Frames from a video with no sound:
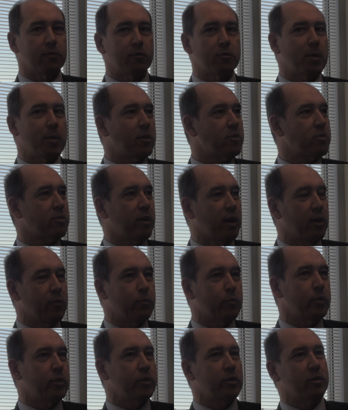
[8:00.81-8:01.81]
spacecraft,
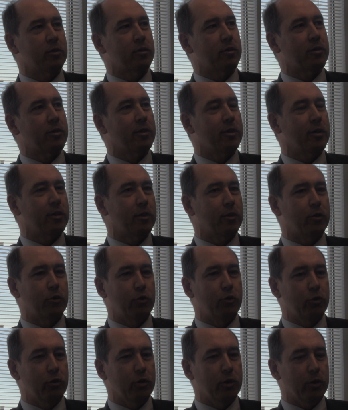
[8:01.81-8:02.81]
which is,
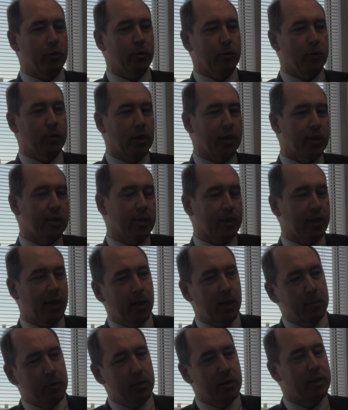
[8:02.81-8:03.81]
the
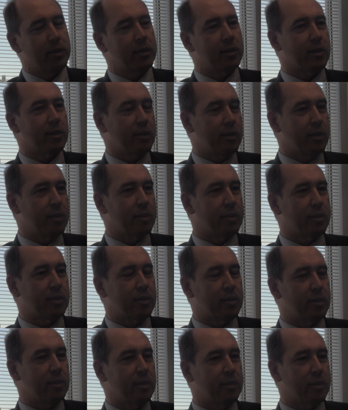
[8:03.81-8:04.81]
cable and the
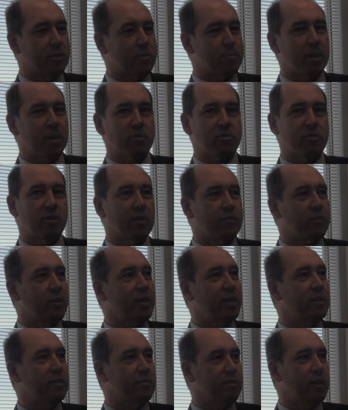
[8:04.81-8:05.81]
spacecraft on
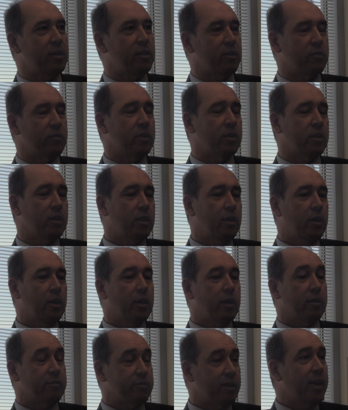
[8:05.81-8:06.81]
either end of it
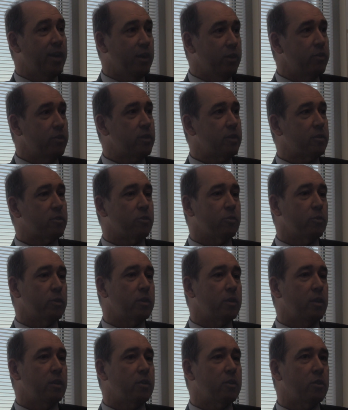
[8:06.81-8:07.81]
around. So
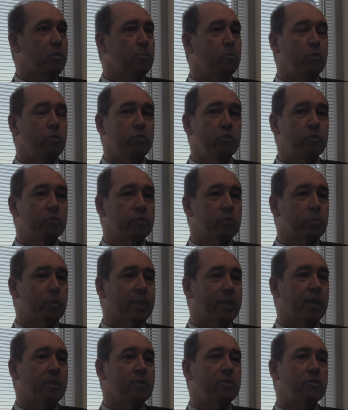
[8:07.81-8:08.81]
it can maneuver
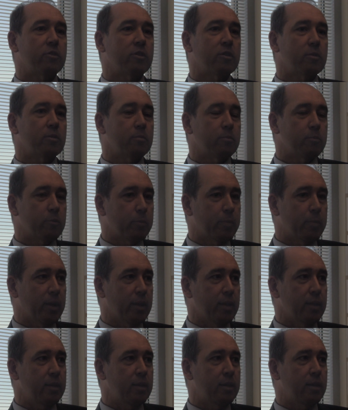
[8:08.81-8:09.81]
without using
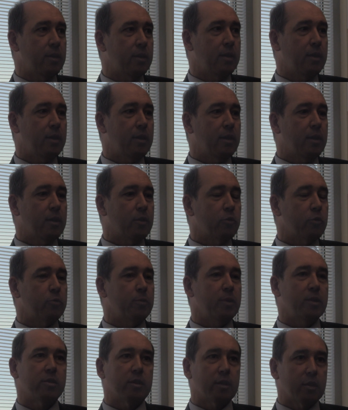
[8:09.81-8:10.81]
propellant, which
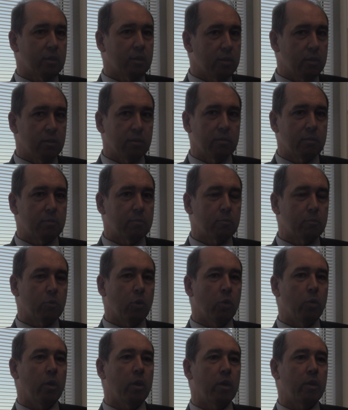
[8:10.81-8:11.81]
means it can
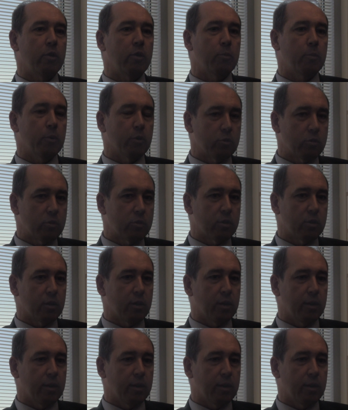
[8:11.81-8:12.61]
go on almost,